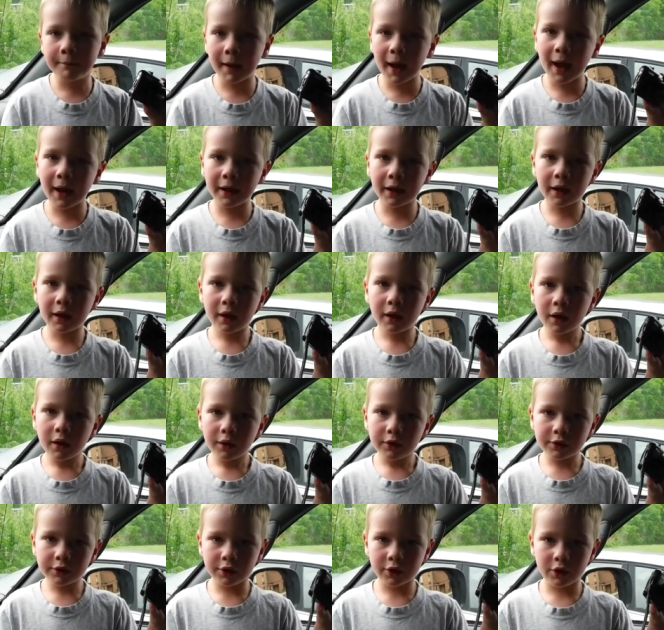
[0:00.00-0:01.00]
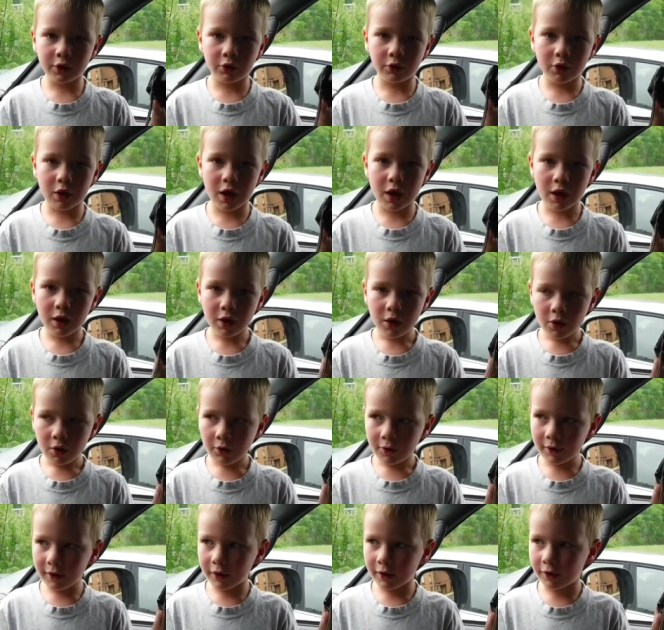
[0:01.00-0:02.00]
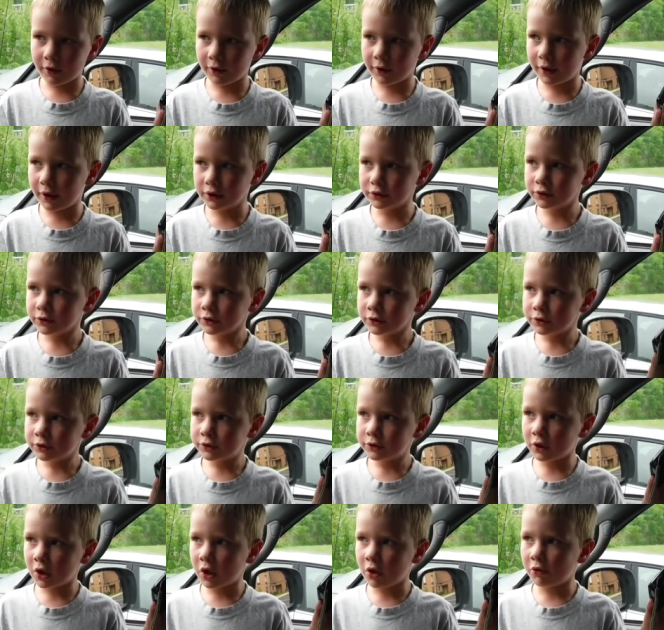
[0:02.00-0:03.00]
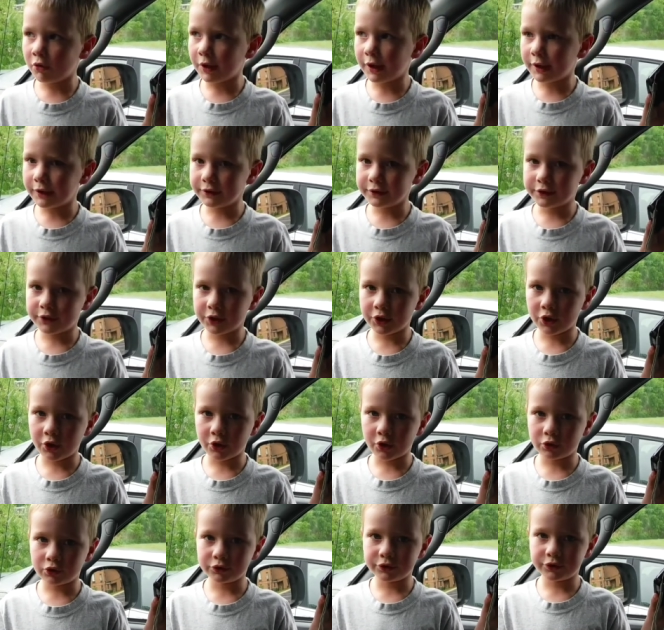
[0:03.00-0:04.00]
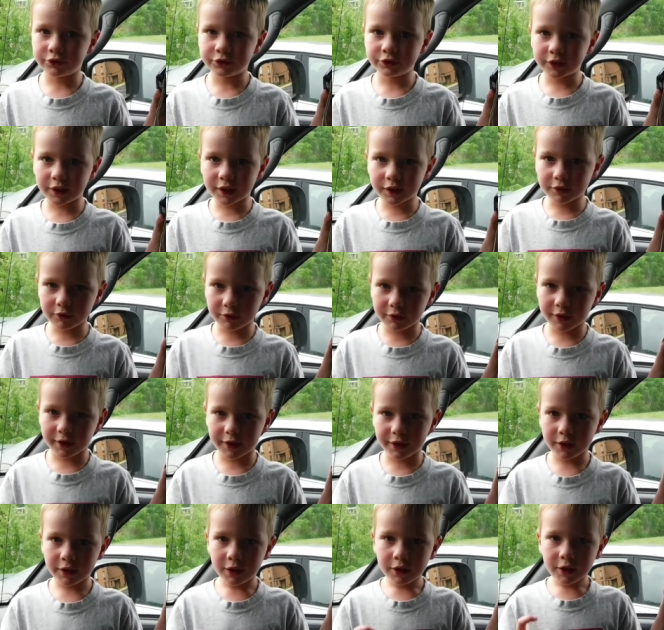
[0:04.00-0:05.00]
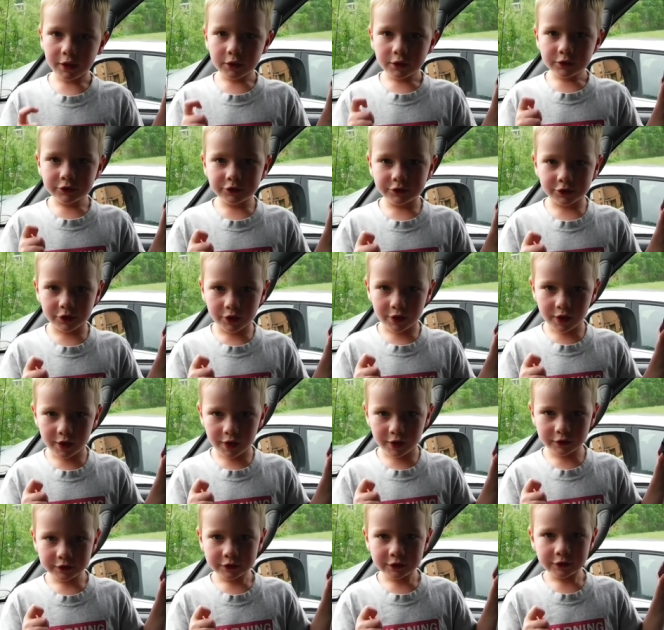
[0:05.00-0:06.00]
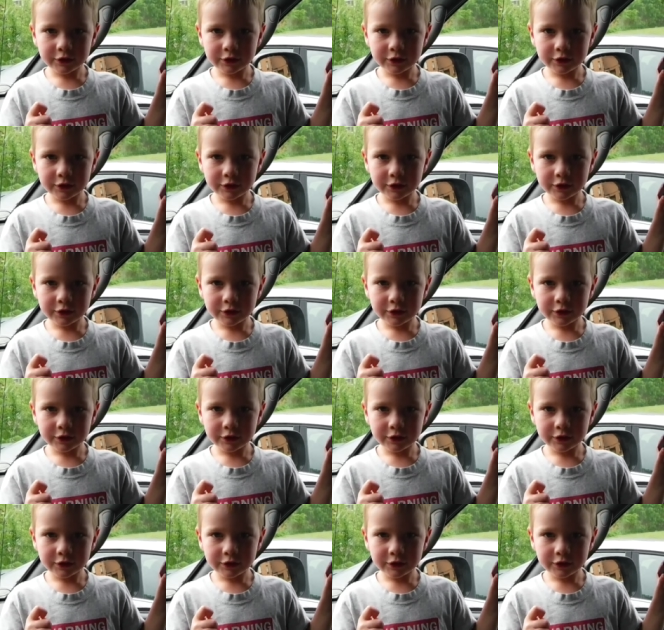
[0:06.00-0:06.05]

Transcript: back to uh, where it's going to quickly so it